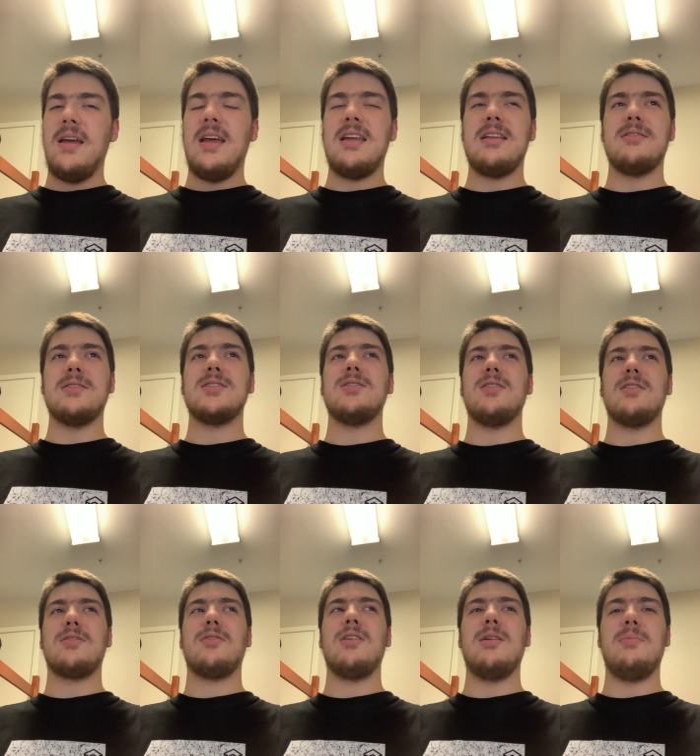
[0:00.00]
you know, it's starting
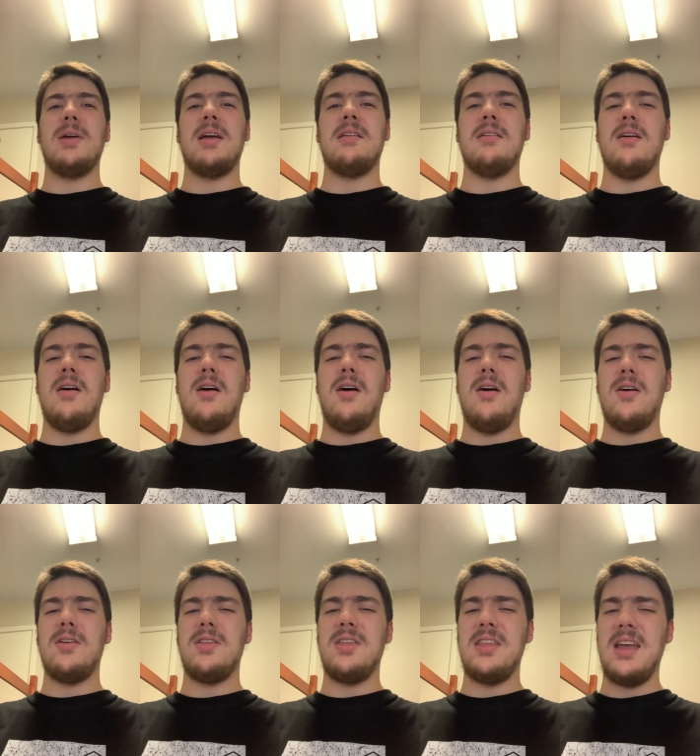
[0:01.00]
to creep in.
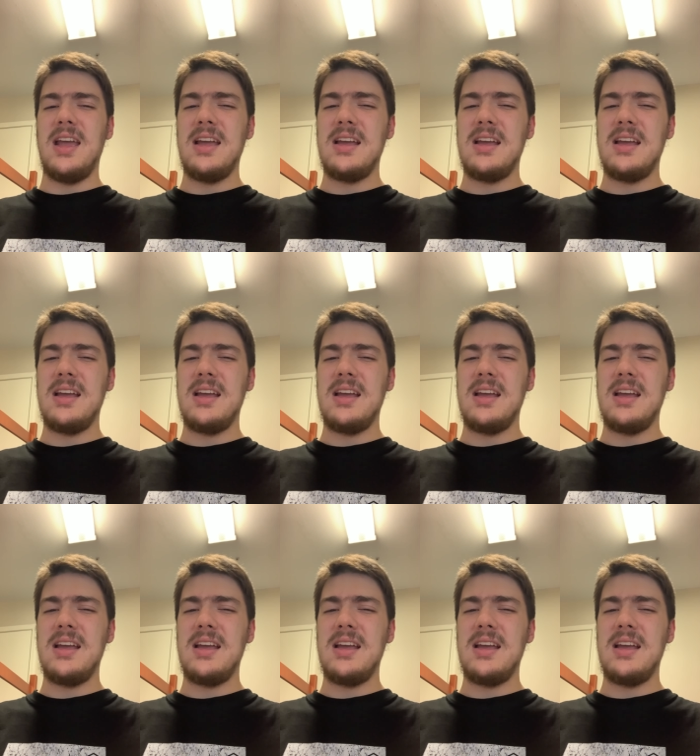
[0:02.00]
Are they